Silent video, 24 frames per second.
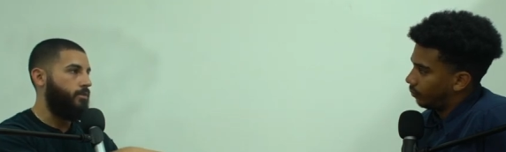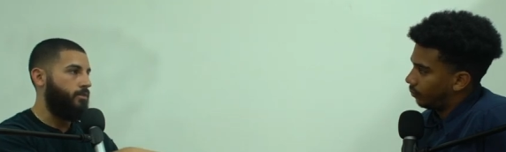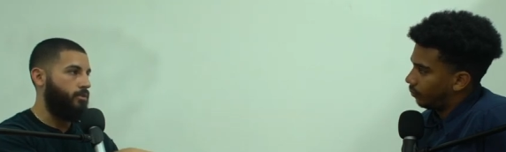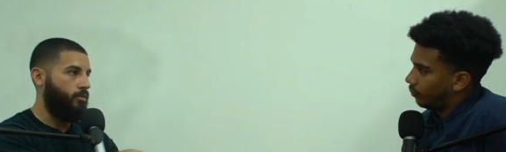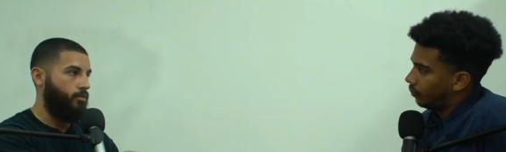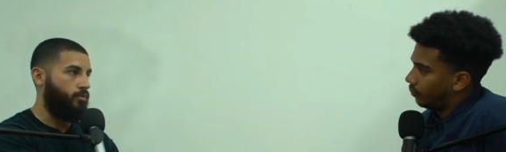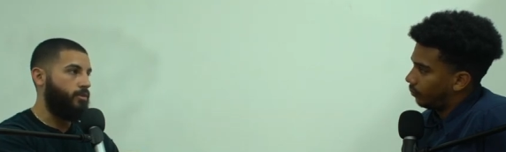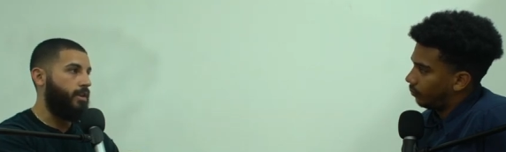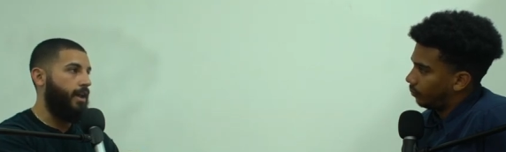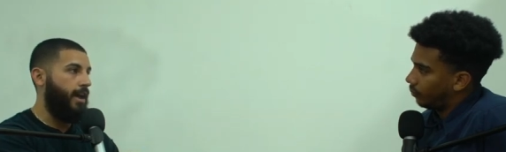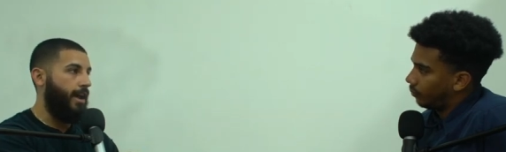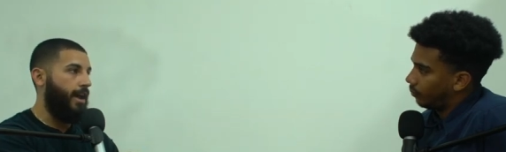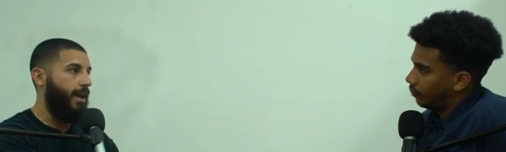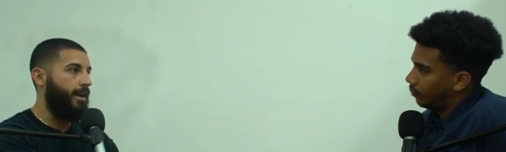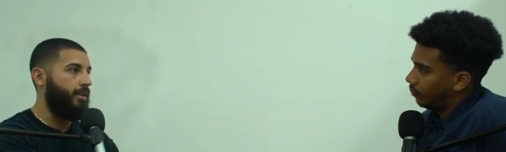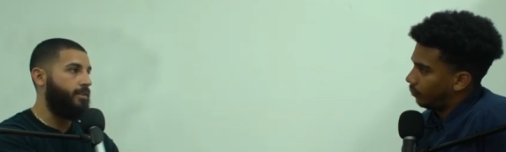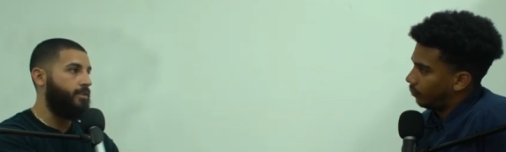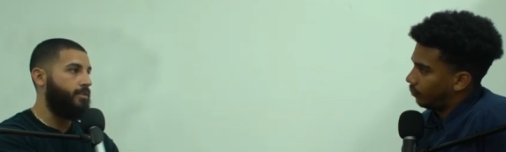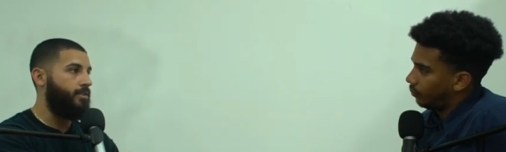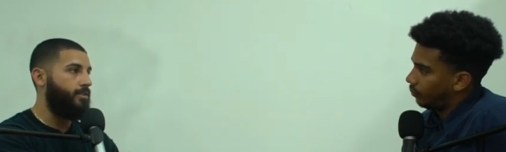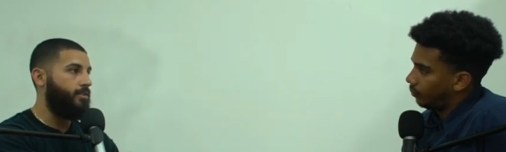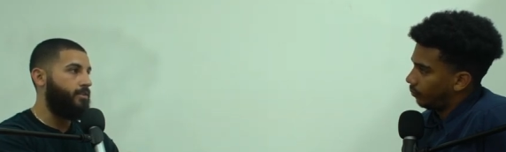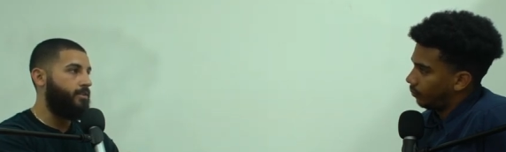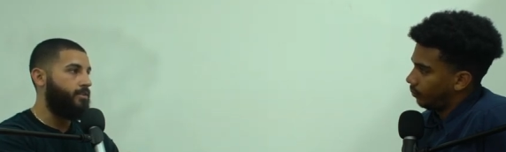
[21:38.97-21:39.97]
Speaker 1: Those
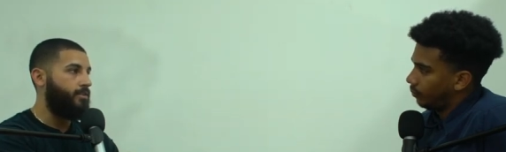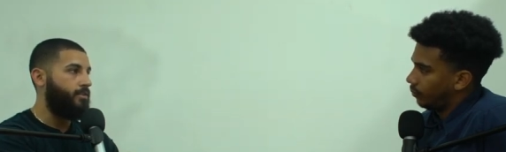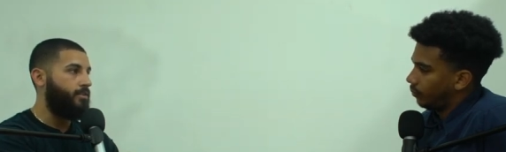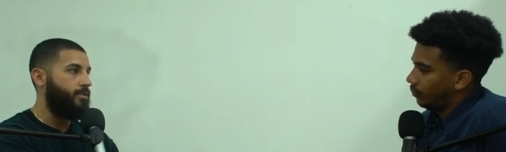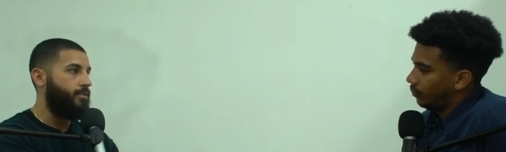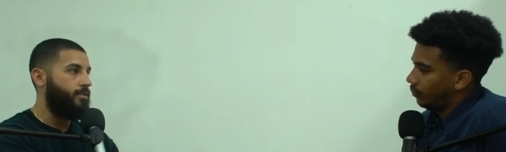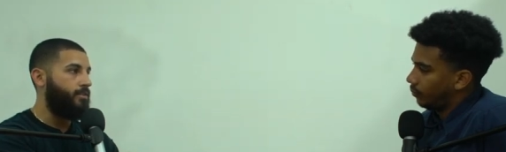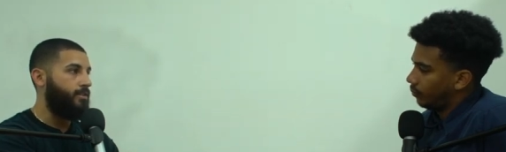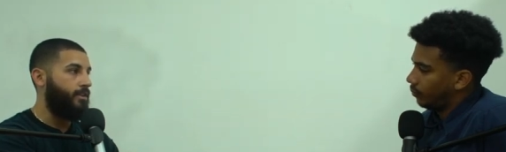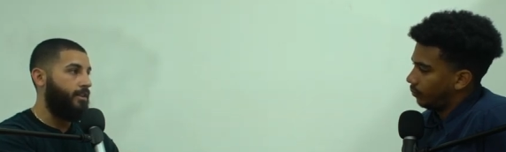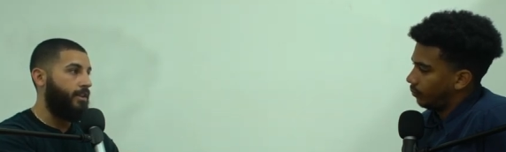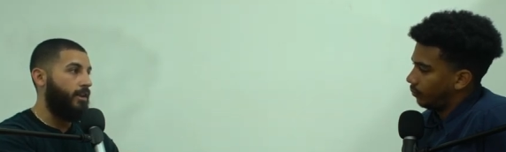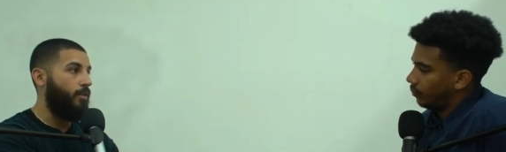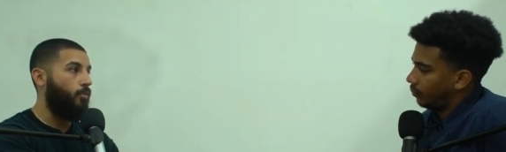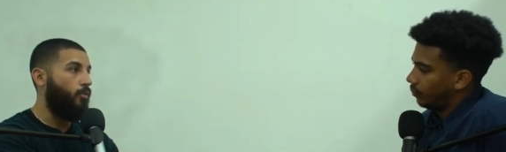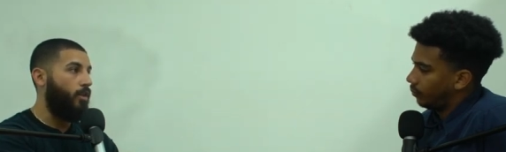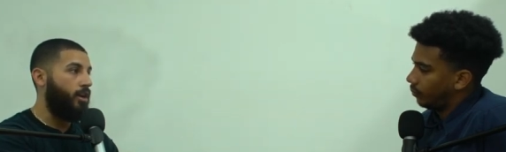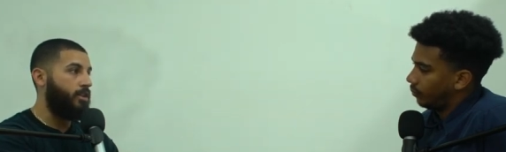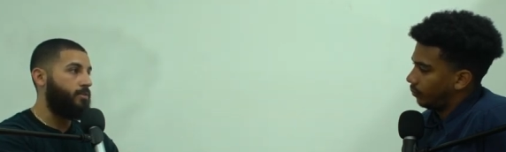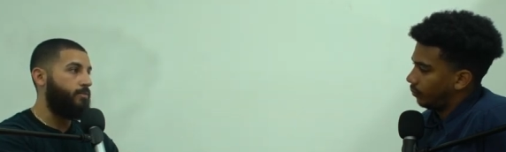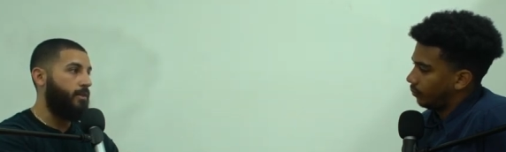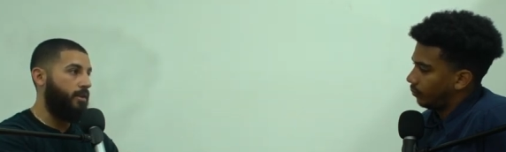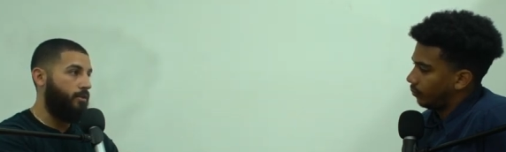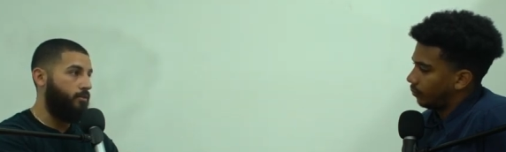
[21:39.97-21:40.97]
ads get
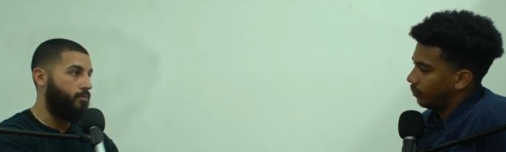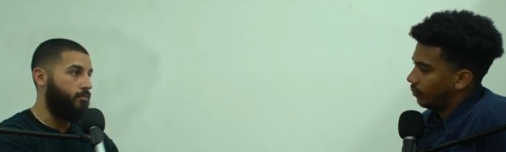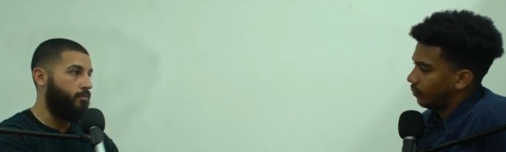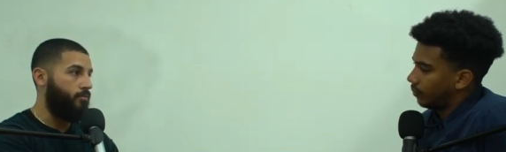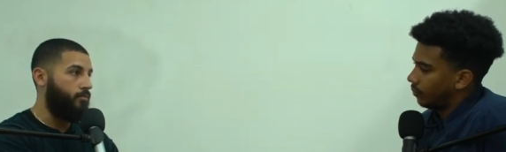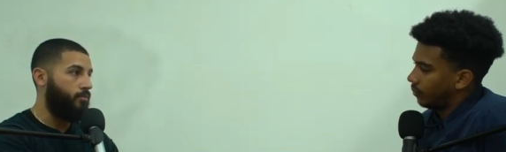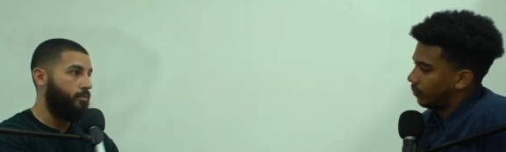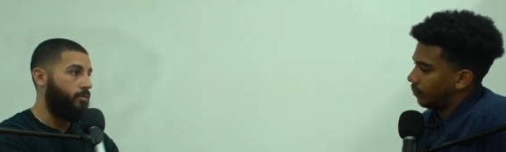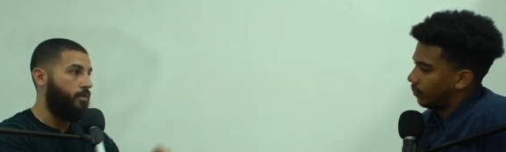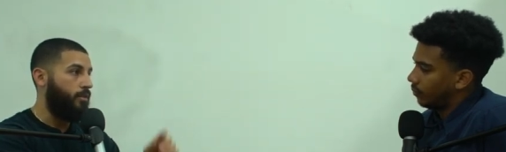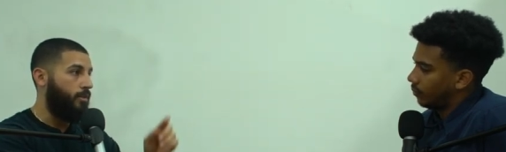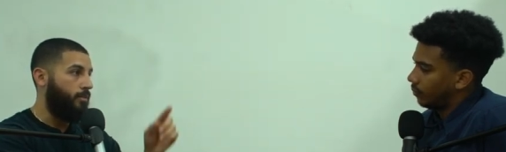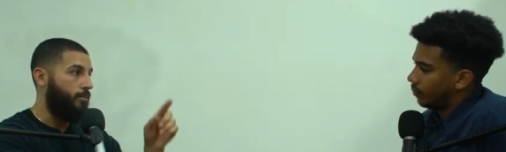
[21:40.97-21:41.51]
watched by who?